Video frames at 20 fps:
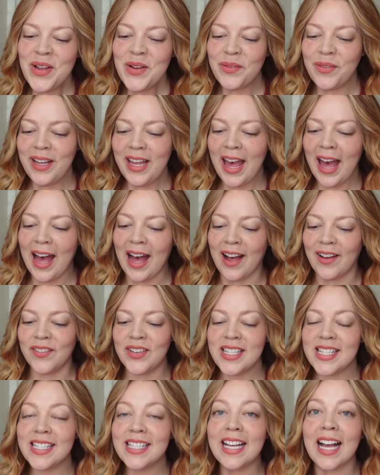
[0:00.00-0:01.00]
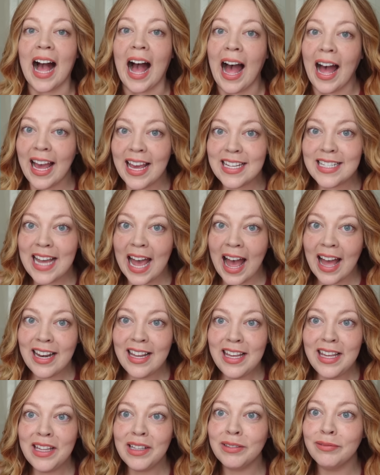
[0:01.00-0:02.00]
We have Sky
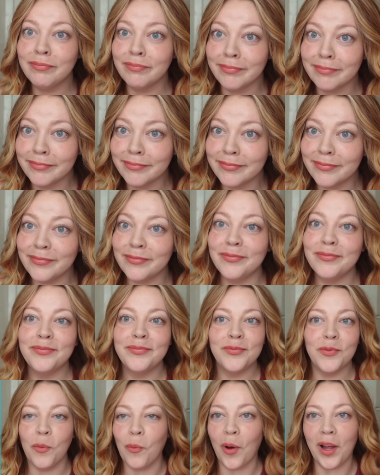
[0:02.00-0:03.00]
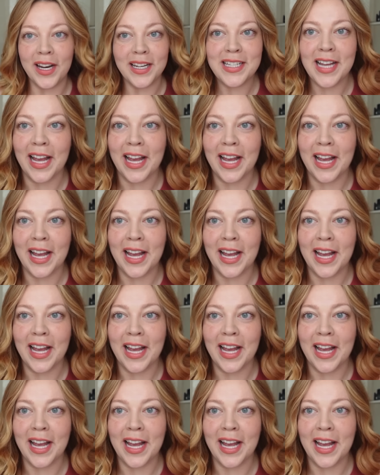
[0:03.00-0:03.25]
Daddy. What a